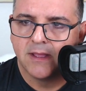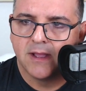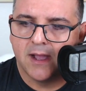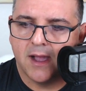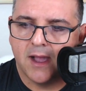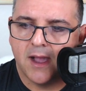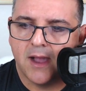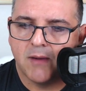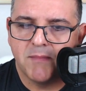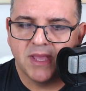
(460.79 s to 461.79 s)

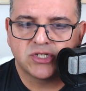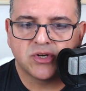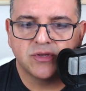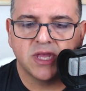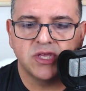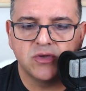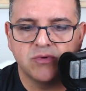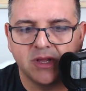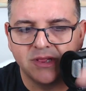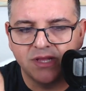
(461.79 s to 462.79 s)
Uh, make sure that you
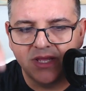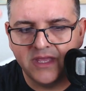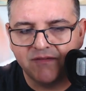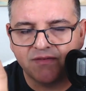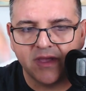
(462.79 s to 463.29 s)
uh, leave.